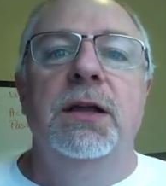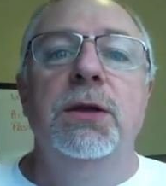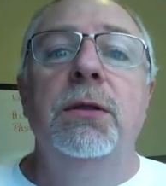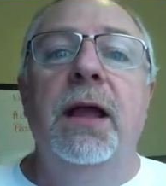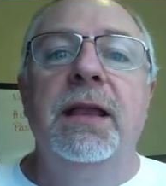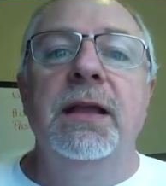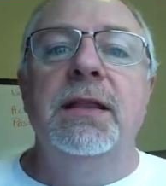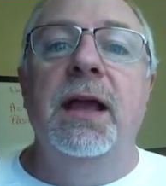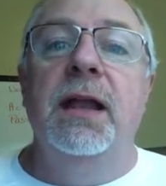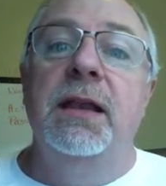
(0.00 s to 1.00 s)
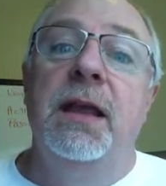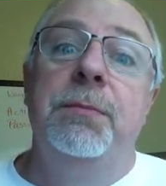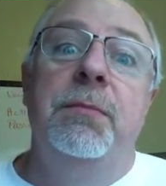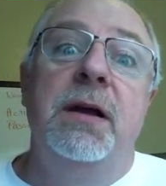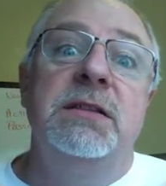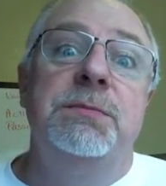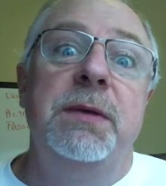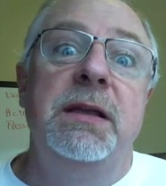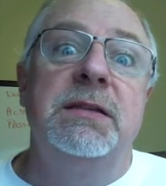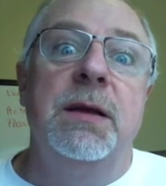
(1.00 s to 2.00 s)
you like it, then it must
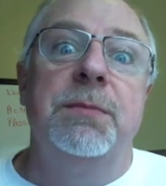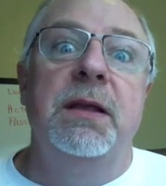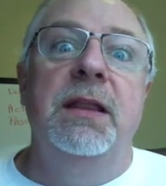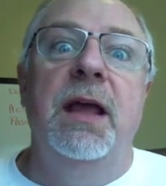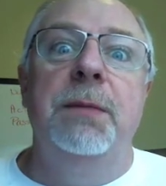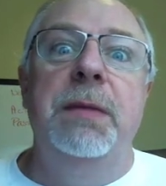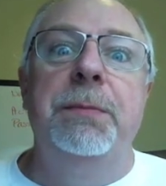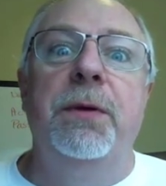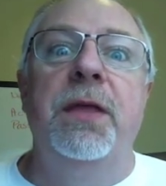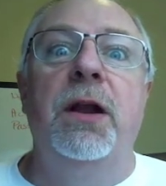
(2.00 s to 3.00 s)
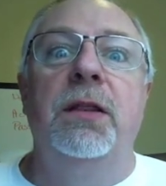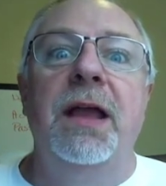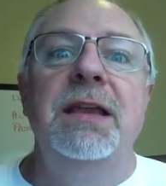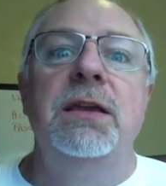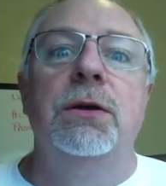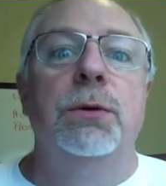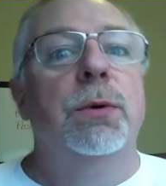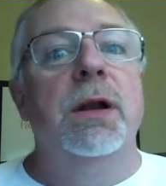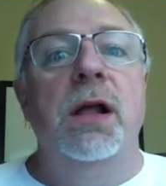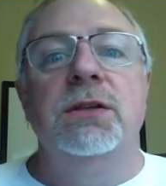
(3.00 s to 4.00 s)
be something that people that are like you
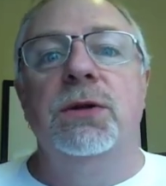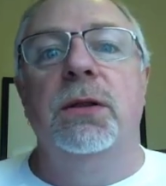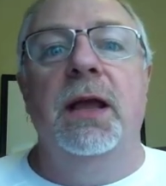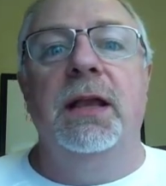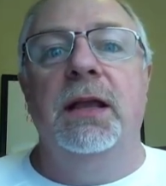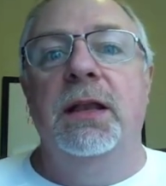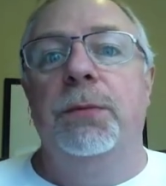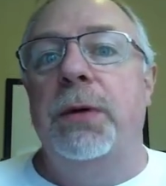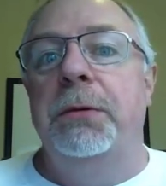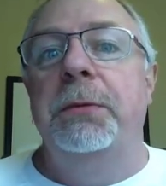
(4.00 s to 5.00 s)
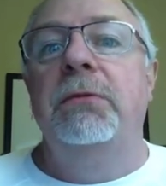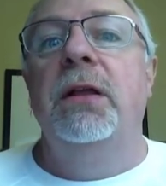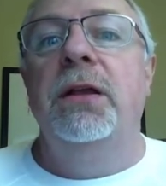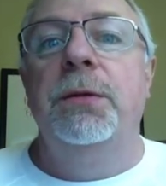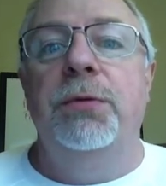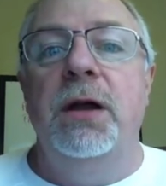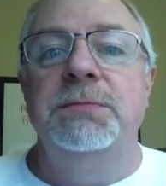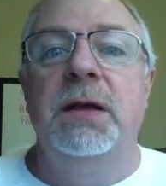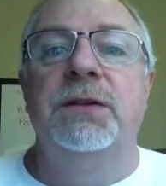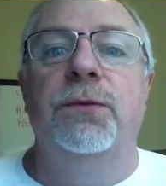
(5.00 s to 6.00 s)
would also like, and they're probably really good
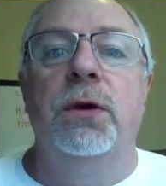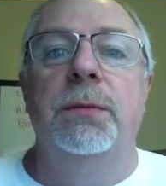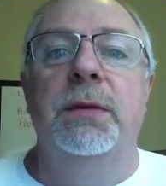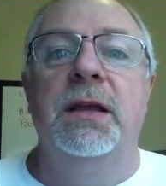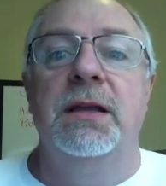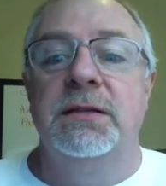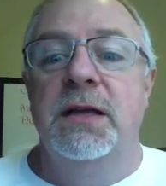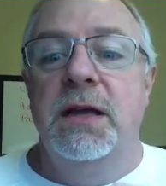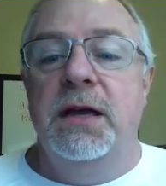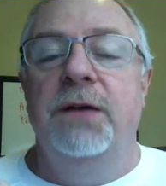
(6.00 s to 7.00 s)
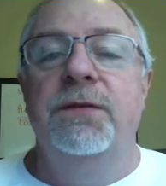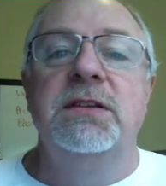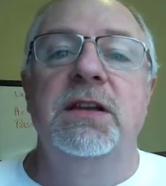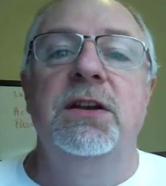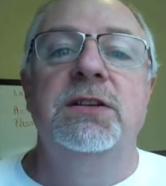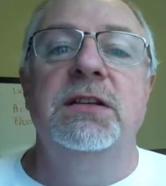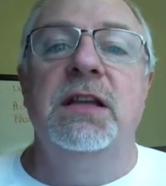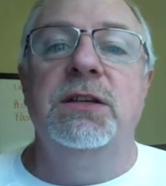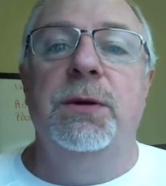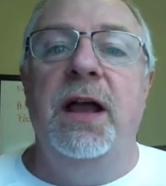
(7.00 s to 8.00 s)
prospects for you because of the synergies
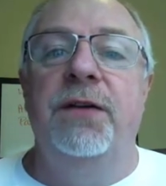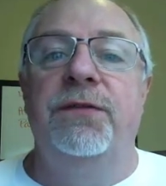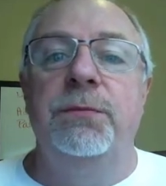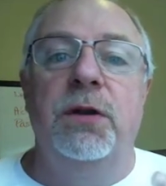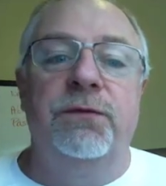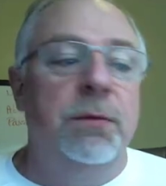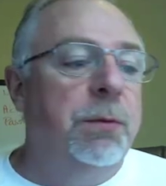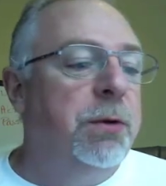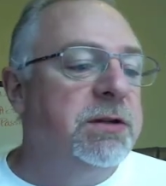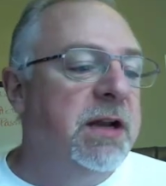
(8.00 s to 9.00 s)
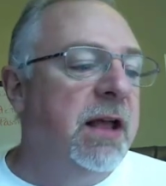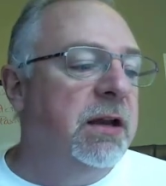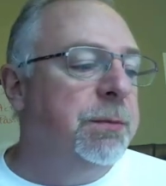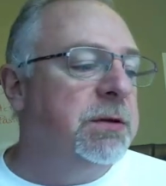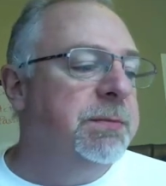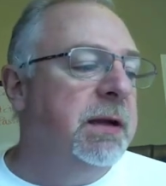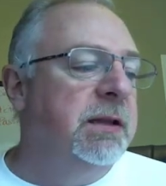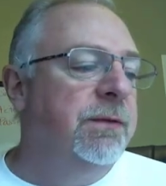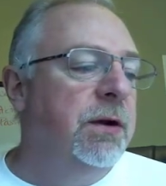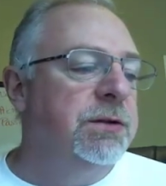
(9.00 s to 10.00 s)
that you would have from your personality
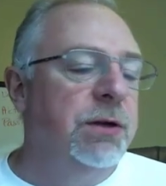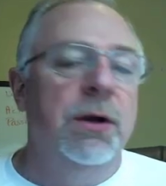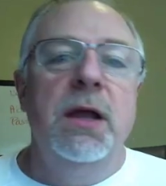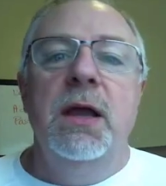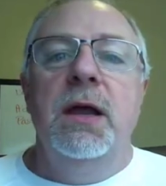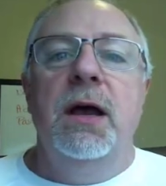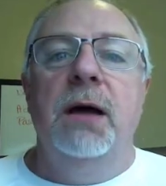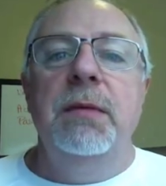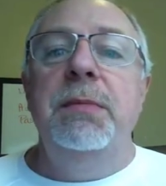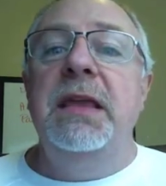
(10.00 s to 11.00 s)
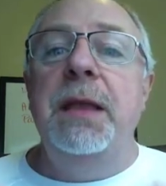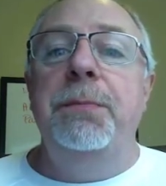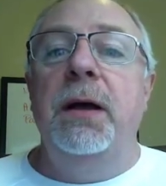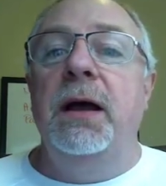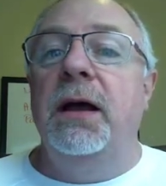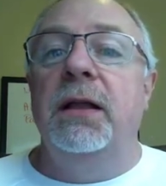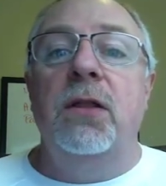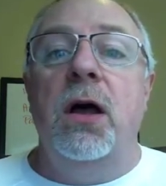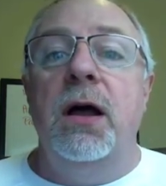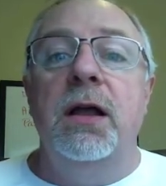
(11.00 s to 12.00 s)
perspective there. So maybe keep a
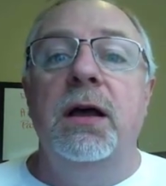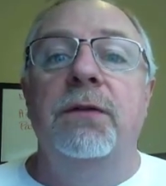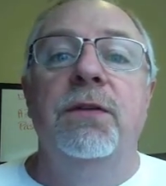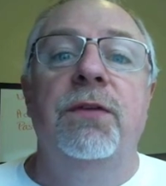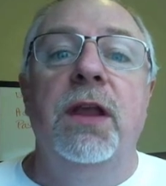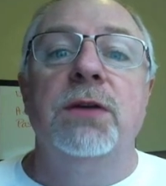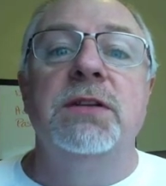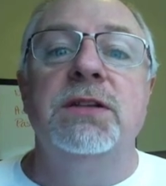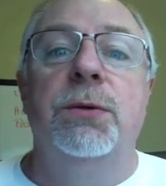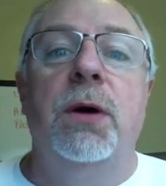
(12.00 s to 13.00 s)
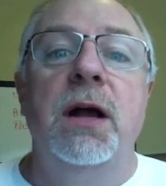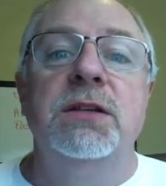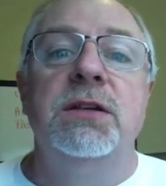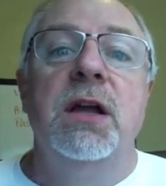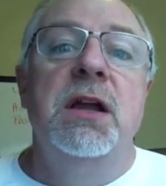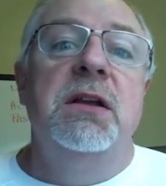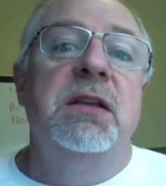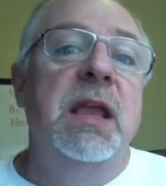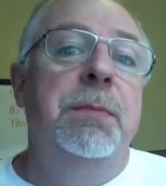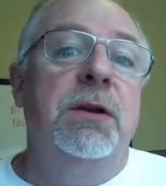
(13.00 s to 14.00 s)
log of the videos that you watch.
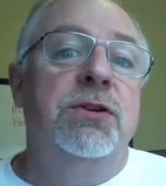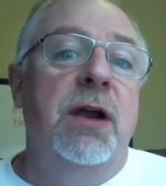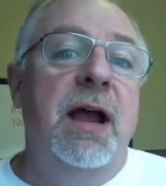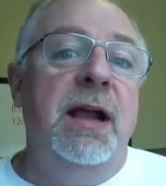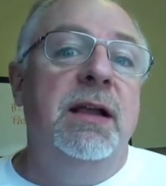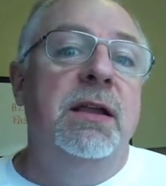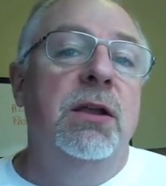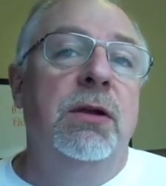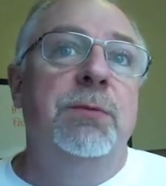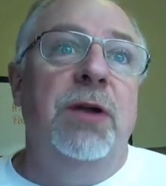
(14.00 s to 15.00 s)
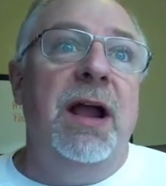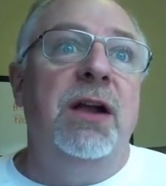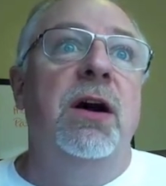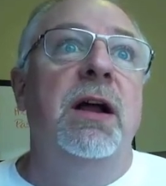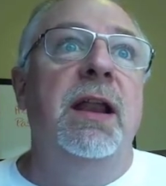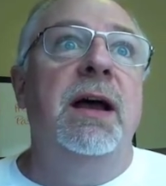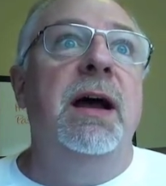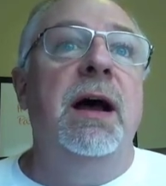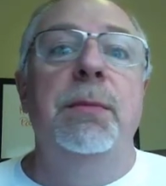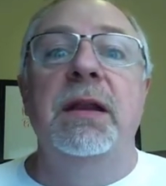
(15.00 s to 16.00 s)
Keep track on
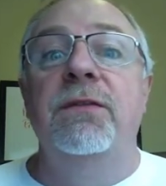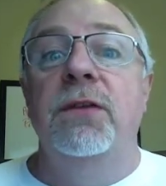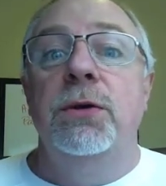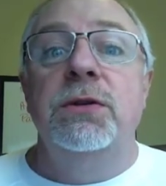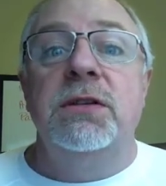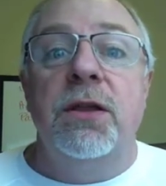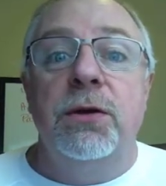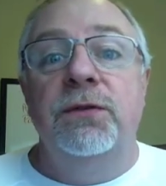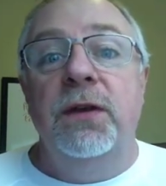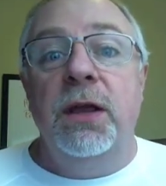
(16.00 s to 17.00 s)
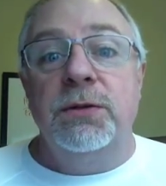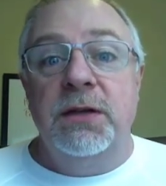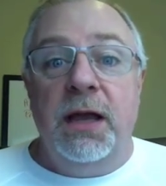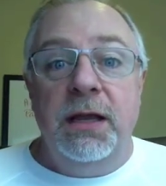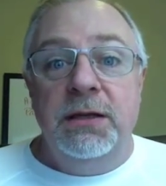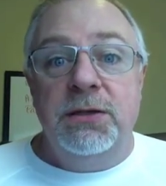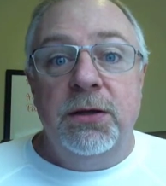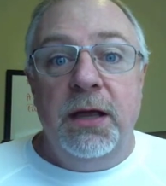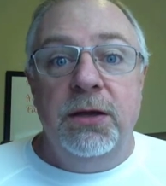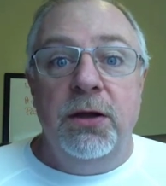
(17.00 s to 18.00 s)
how many views are those videos getting,
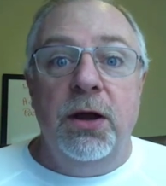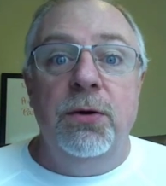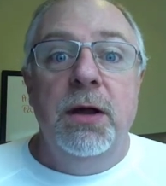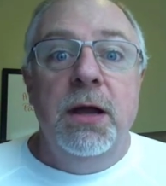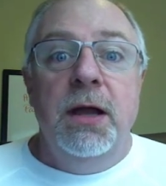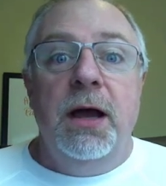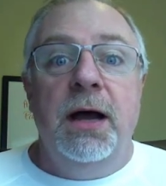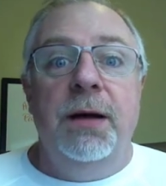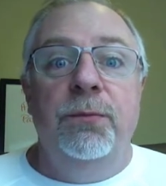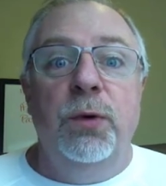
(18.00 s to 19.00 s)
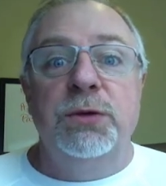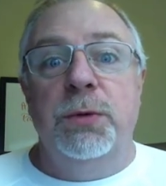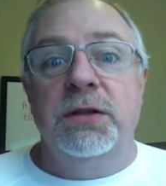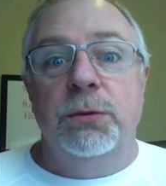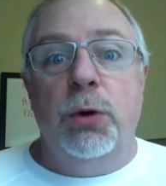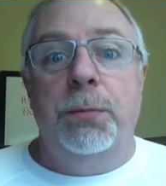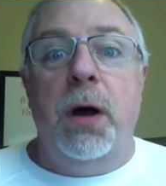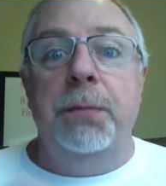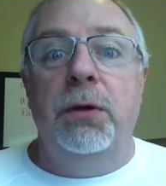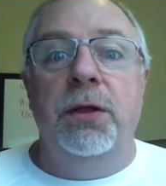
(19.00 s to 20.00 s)
so that you know which ones are more
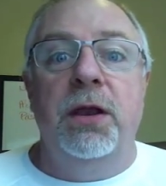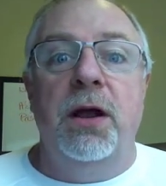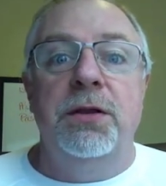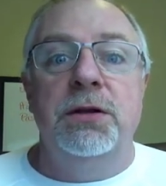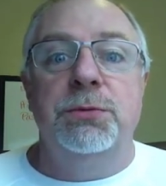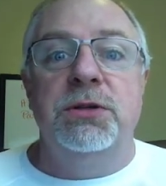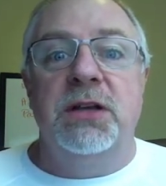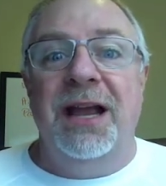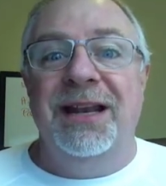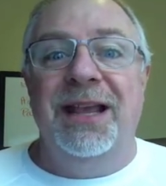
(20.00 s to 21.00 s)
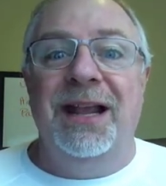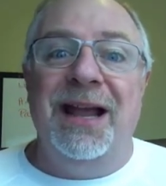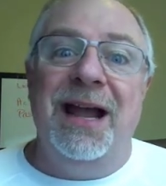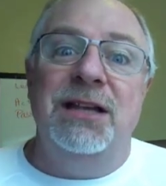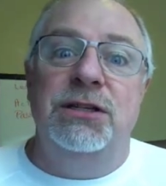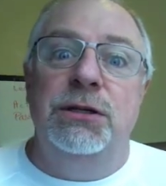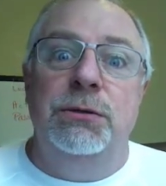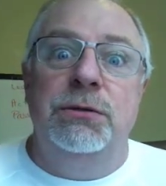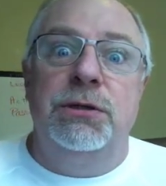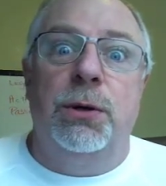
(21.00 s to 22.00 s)
popular than others, which kind of can guide
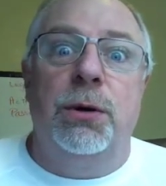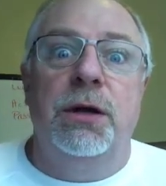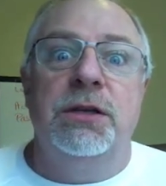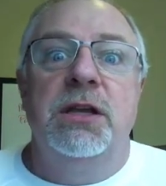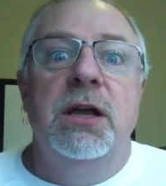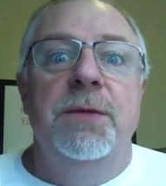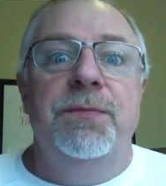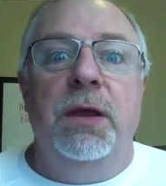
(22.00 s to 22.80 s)
you towards